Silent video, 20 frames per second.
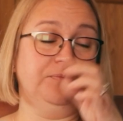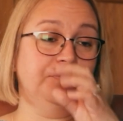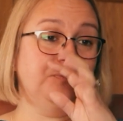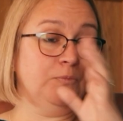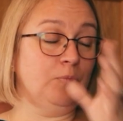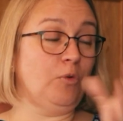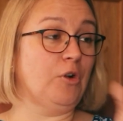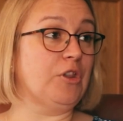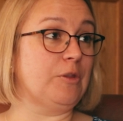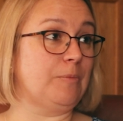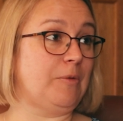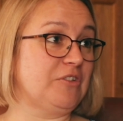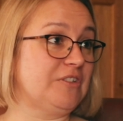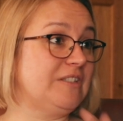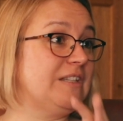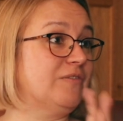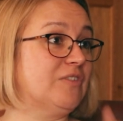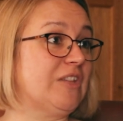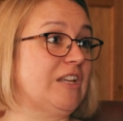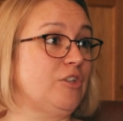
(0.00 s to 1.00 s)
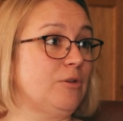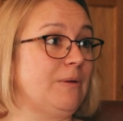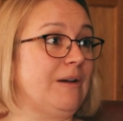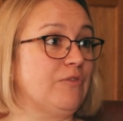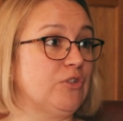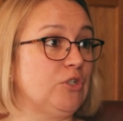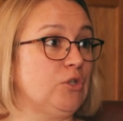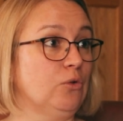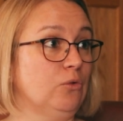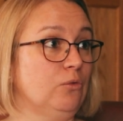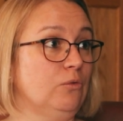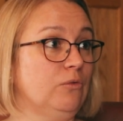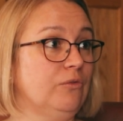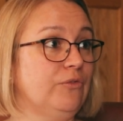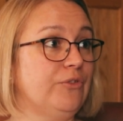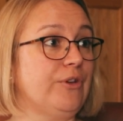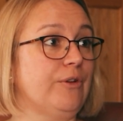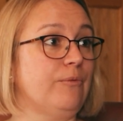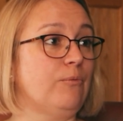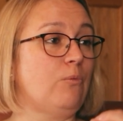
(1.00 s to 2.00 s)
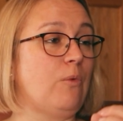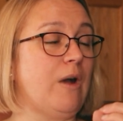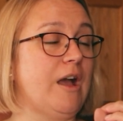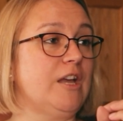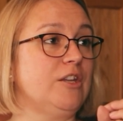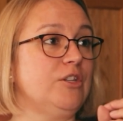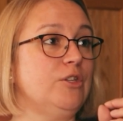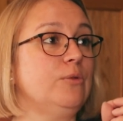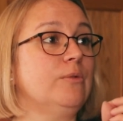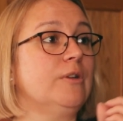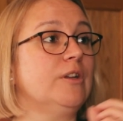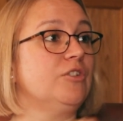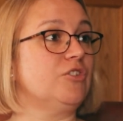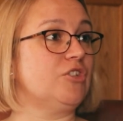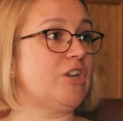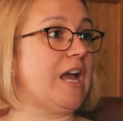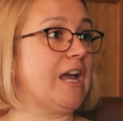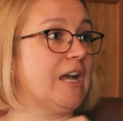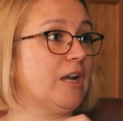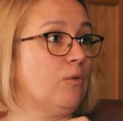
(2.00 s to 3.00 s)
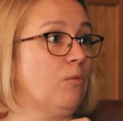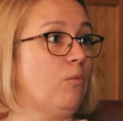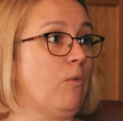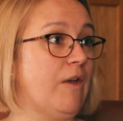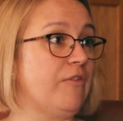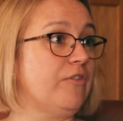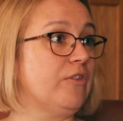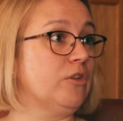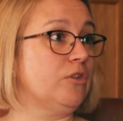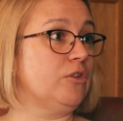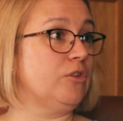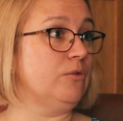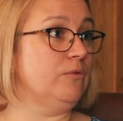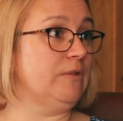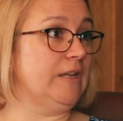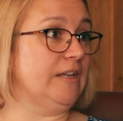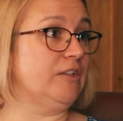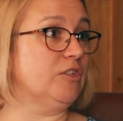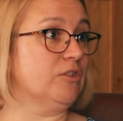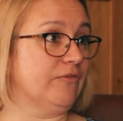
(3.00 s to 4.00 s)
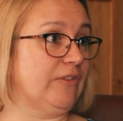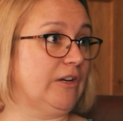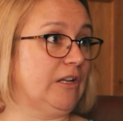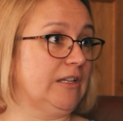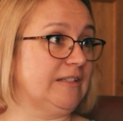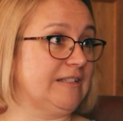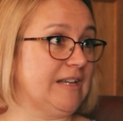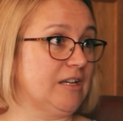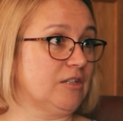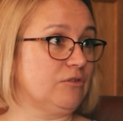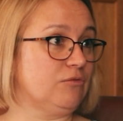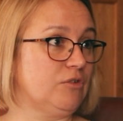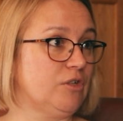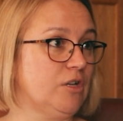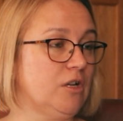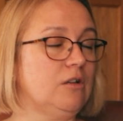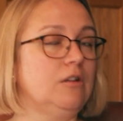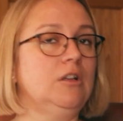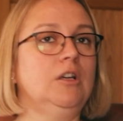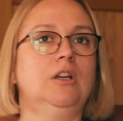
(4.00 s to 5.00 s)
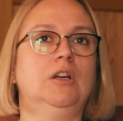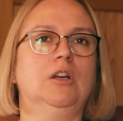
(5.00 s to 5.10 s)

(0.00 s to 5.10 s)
One of the positives, they do have a tool where you can check whether you need to file a tax return.